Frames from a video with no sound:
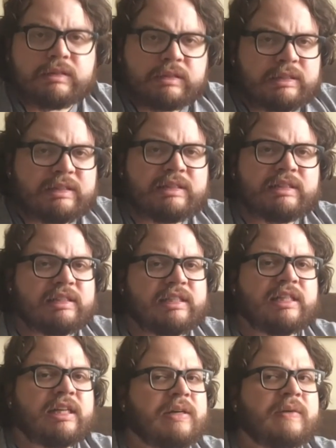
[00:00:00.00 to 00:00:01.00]
Ugh,
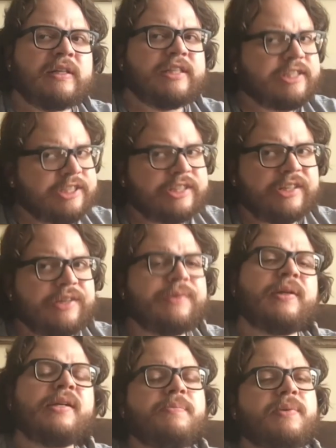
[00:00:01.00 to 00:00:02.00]
you know, are you sure you
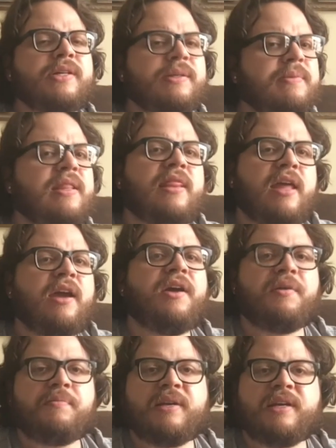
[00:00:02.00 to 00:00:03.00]
want to put them in
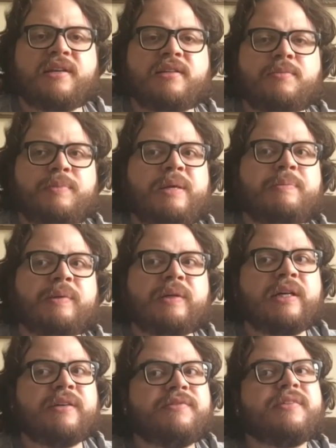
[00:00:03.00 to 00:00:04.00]
there because
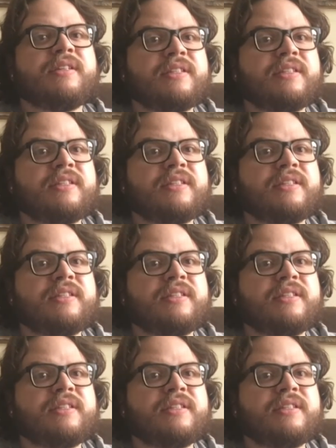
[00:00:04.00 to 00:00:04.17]
people have